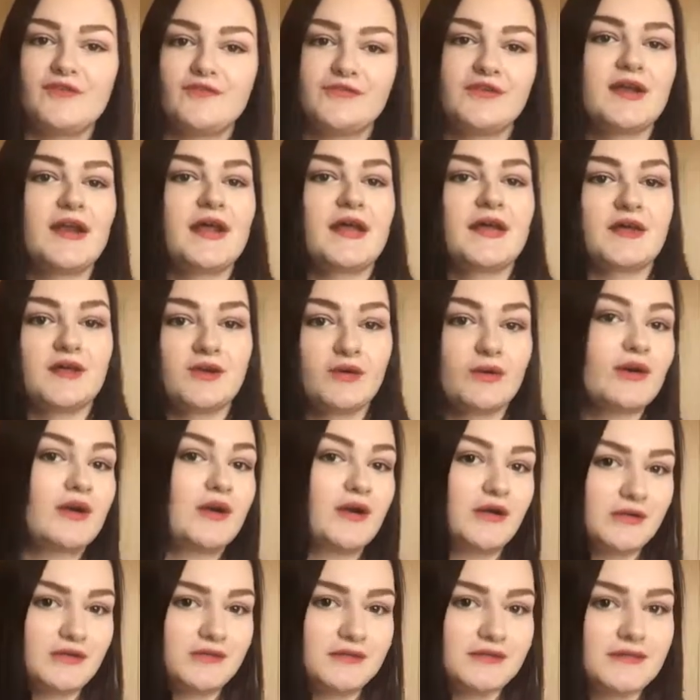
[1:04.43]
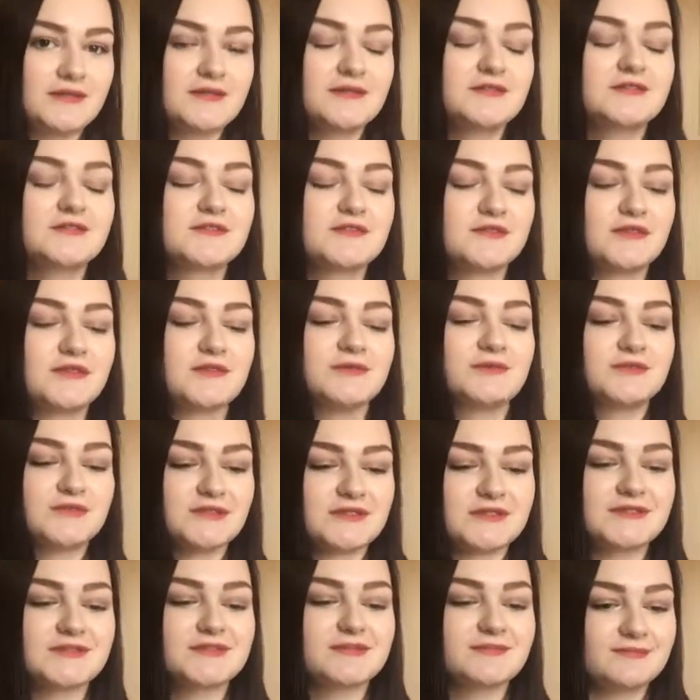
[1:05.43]
for going on holiday. So
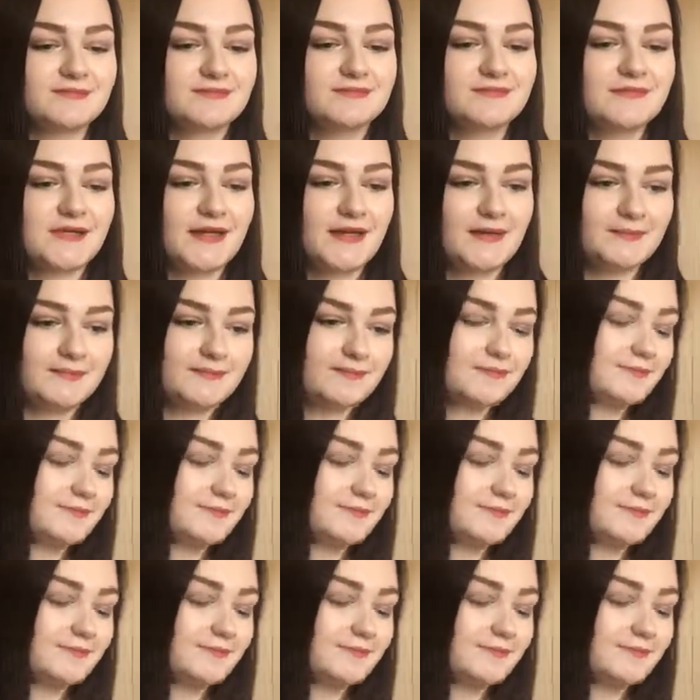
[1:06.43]
just, yeah.